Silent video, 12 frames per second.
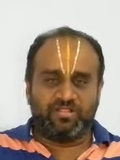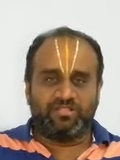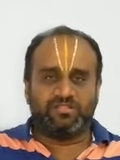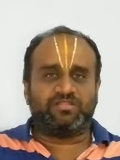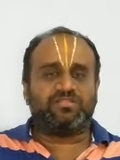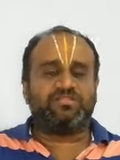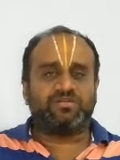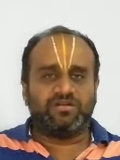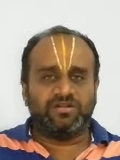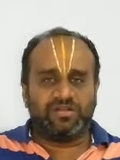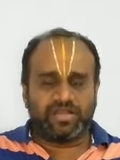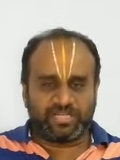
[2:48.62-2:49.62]
the
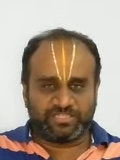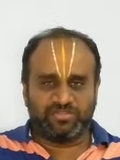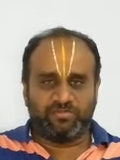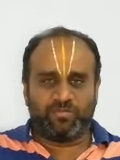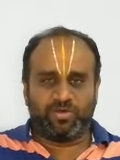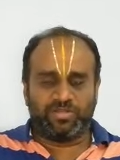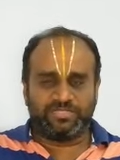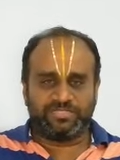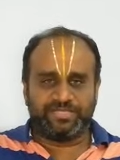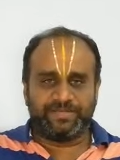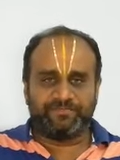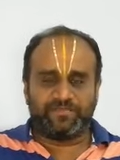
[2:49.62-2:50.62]
third national
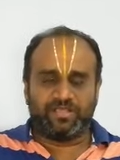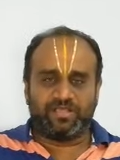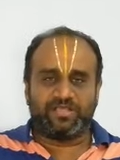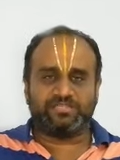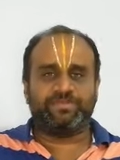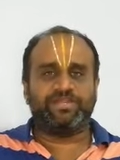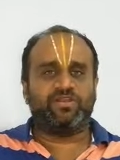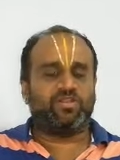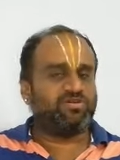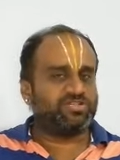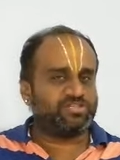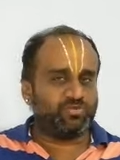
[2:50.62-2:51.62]
policy has been
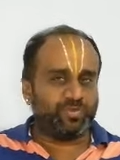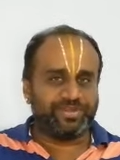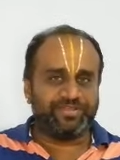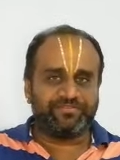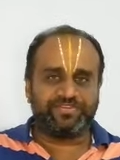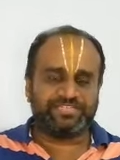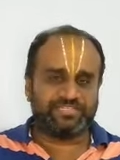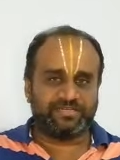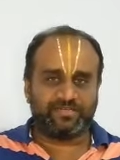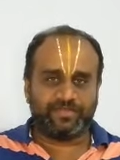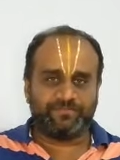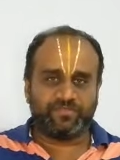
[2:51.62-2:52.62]
launched very
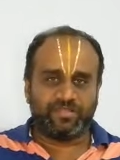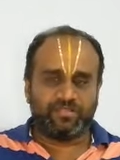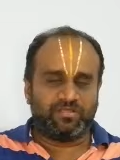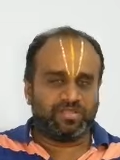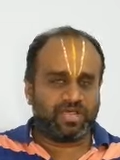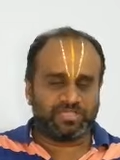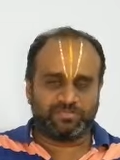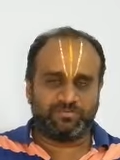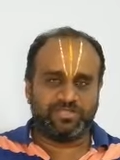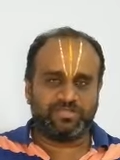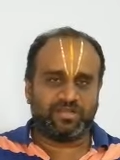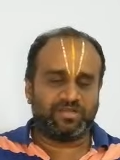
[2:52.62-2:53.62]
recently, last
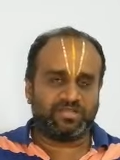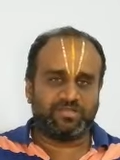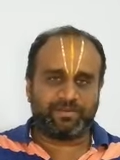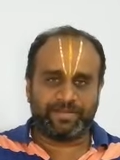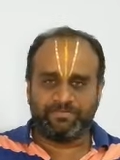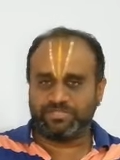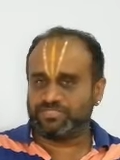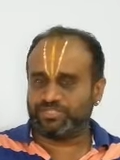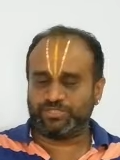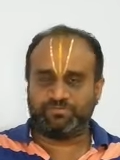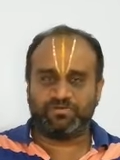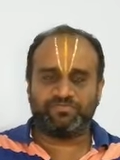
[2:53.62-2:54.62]
month, under the Prime
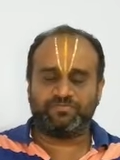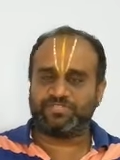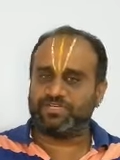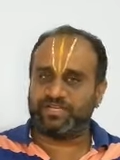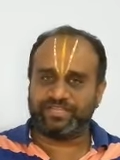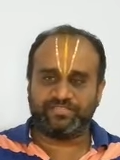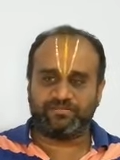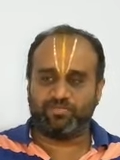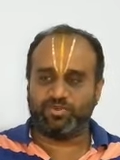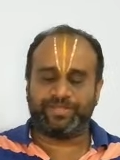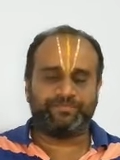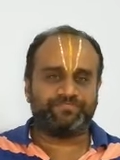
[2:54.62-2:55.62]
Ministership of Mr. Narendra
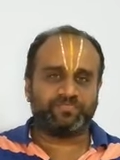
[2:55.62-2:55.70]
Modi.